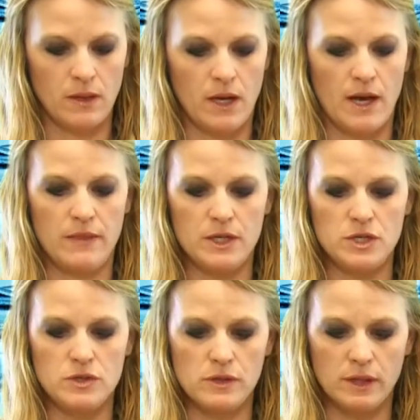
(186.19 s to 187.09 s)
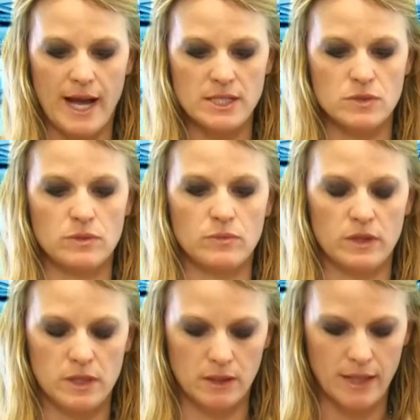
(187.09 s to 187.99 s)
And then you do the last one
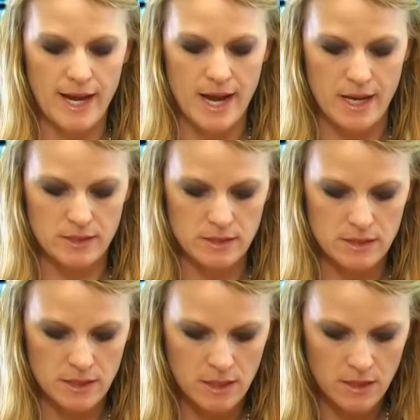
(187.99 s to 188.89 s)
with the last